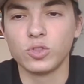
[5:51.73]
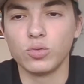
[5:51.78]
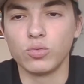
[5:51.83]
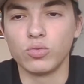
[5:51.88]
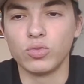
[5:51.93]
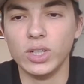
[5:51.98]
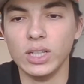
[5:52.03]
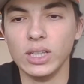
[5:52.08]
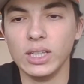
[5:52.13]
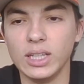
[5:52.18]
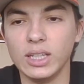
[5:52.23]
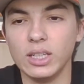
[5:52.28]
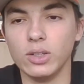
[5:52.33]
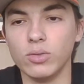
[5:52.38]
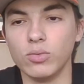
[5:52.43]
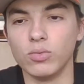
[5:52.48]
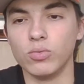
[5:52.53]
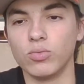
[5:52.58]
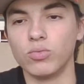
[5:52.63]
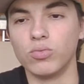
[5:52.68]

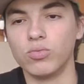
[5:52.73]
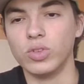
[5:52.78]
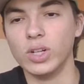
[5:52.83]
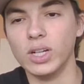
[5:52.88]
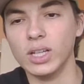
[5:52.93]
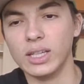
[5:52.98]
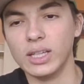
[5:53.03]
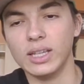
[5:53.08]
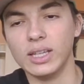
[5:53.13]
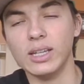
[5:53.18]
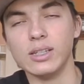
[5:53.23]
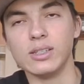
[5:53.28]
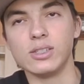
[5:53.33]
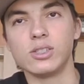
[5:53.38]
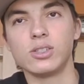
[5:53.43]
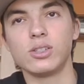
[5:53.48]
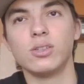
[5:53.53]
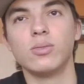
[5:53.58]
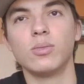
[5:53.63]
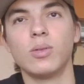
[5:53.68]
really
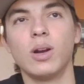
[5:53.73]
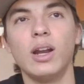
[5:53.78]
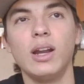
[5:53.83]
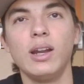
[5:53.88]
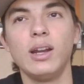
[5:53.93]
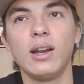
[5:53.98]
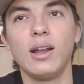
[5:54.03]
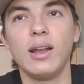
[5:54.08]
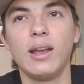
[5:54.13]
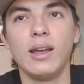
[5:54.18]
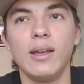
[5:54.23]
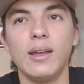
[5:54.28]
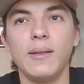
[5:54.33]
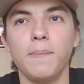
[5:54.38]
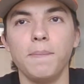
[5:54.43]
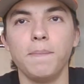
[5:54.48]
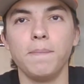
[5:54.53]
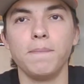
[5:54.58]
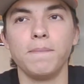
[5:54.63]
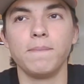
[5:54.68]
is, right?
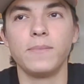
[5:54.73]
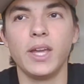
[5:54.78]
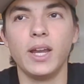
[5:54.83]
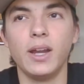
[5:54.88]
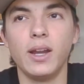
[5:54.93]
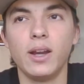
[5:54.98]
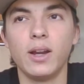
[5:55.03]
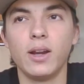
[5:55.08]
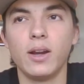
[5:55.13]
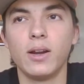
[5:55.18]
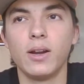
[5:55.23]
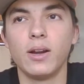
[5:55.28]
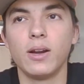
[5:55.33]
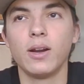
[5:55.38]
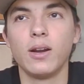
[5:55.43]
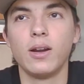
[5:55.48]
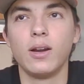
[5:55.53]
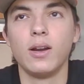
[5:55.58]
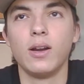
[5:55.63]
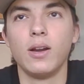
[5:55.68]
And
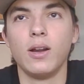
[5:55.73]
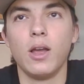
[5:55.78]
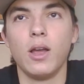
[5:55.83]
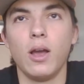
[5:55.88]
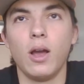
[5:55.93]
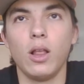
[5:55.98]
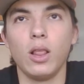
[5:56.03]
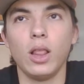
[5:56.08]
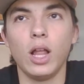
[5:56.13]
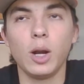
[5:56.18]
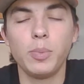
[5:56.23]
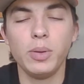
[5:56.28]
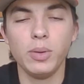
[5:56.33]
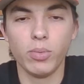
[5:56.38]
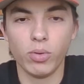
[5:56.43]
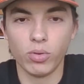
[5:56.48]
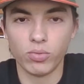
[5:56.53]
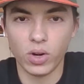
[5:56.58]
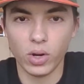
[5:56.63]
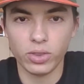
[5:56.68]
a lot of
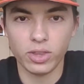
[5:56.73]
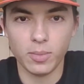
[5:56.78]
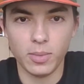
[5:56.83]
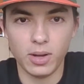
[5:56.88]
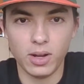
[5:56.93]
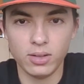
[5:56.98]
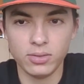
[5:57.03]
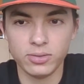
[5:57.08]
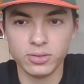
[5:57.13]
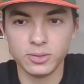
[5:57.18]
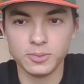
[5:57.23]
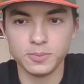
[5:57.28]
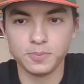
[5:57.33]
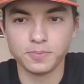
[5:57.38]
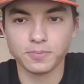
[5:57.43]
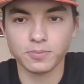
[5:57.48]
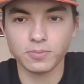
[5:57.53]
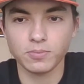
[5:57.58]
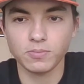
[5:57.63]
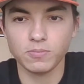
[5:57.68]
people wrote them off,
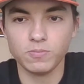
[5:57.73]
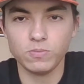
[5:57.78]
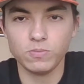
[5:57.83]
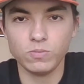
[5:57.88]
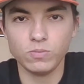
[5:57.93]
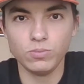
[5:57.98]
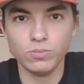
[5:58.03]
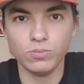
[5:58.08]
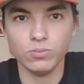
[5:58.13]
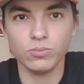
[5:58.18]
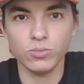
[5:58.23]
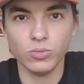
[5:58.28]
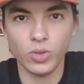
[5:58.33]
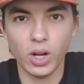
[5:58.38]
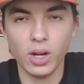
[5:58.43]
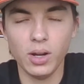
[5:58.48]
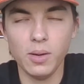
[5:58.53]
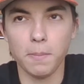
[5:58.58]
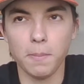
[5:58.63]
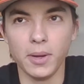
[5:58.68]

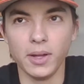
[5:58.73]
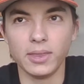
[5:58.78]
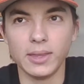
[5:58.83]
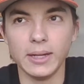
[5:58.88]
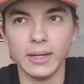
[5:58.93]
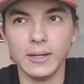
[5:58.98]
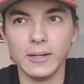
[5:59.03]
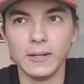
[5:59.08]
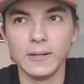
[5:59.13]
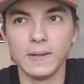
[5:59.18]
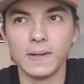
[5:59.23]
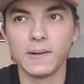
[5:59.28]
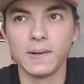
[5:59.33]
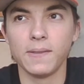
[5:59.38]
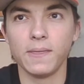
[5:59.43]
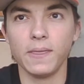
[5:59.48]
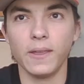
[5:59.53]
right? But they